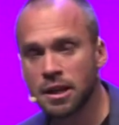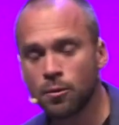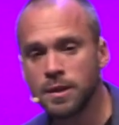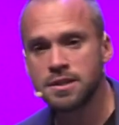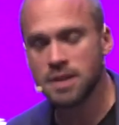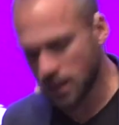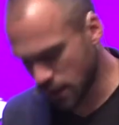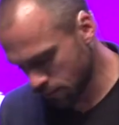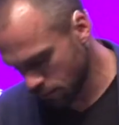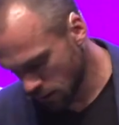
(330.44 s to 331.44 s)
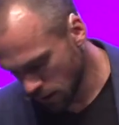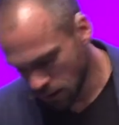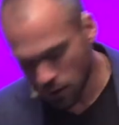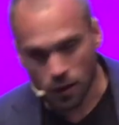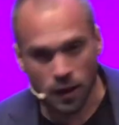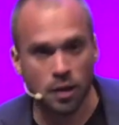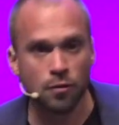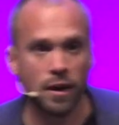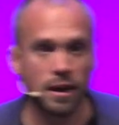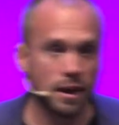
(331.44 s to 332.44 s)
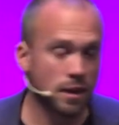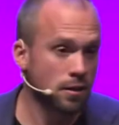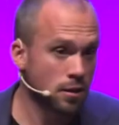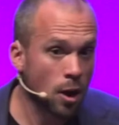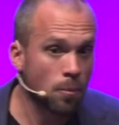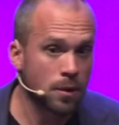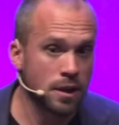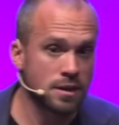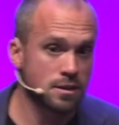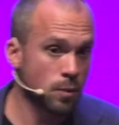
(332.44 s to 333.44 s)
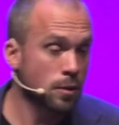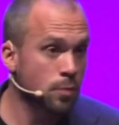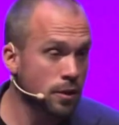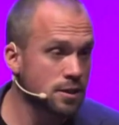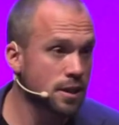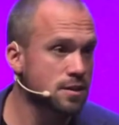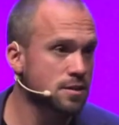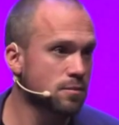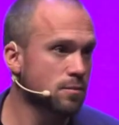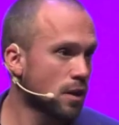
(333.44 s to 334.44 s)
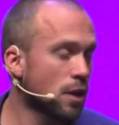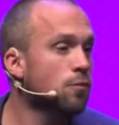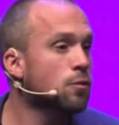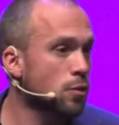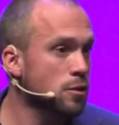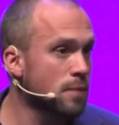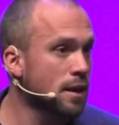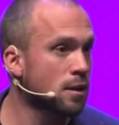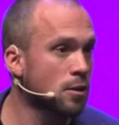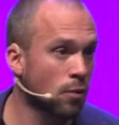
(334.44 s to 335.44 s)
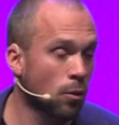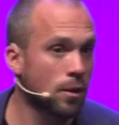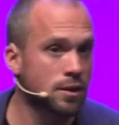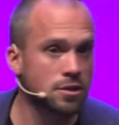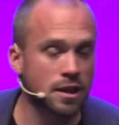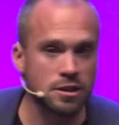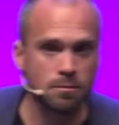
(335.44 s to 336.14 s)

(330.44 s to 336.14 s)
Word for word: and reskilling, innovating companies with projects, and of course making the whole education